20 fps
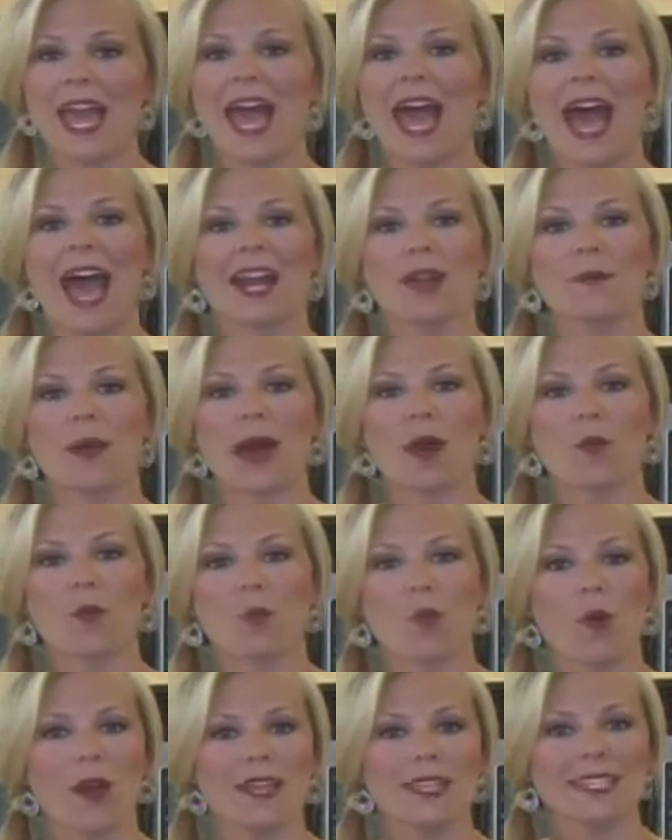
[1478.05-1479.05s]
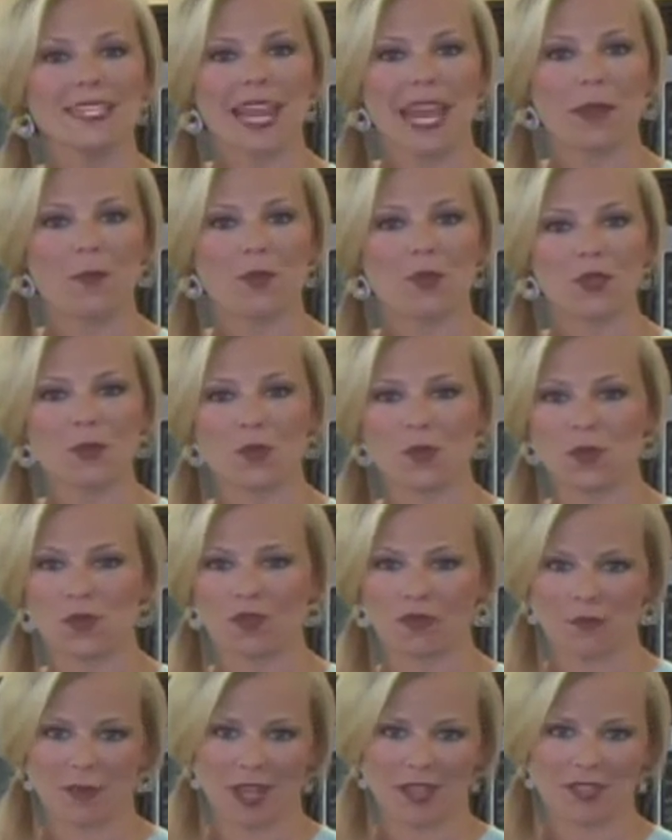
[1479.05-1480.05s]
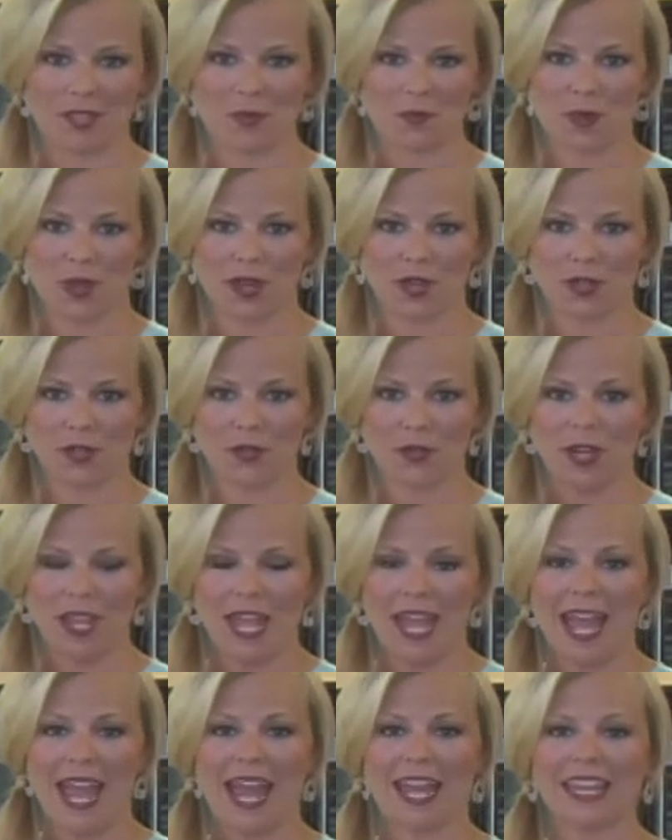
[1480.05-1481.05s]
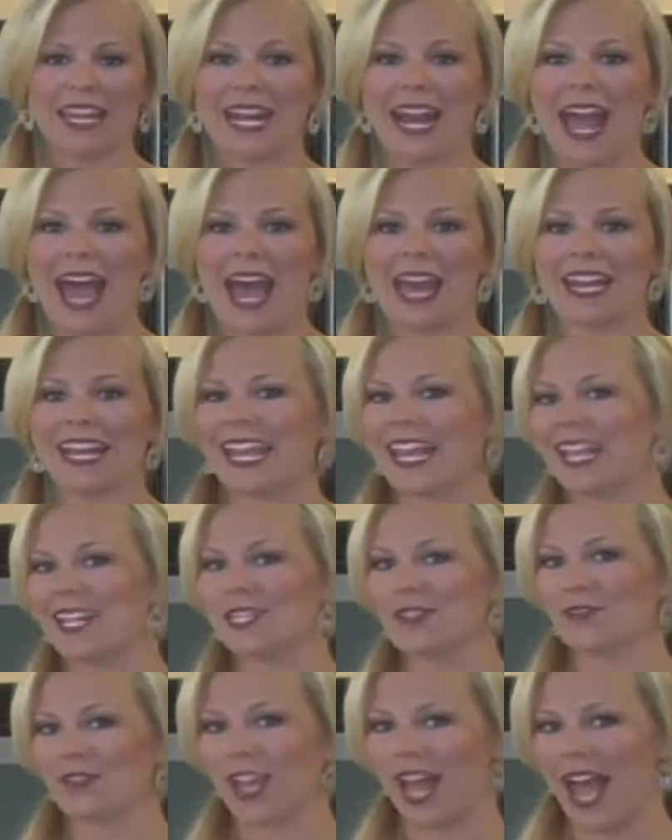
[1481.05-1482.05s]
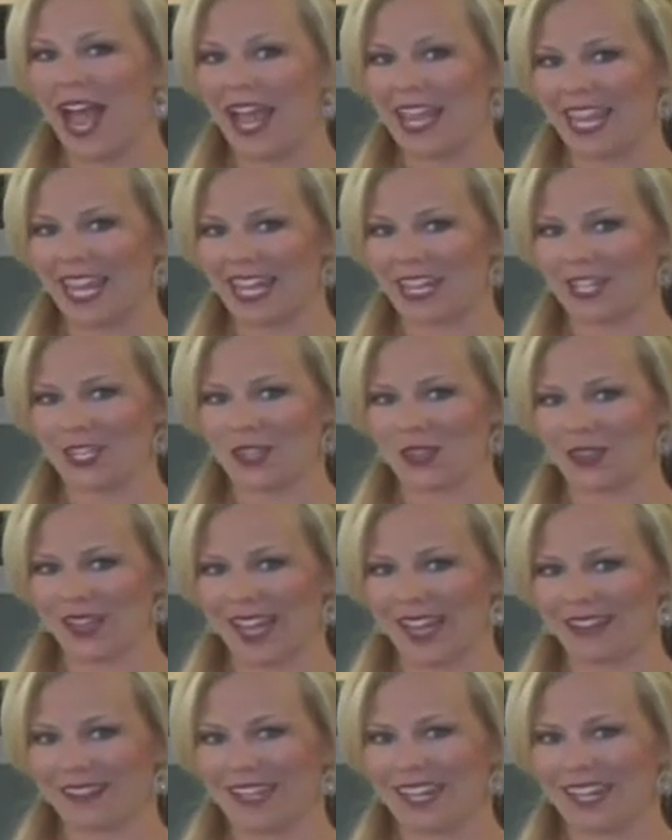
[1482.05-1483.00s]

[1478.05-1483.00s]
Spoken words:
add about 1 tablespoon of melted butter, and then add a hint of cayenne to that.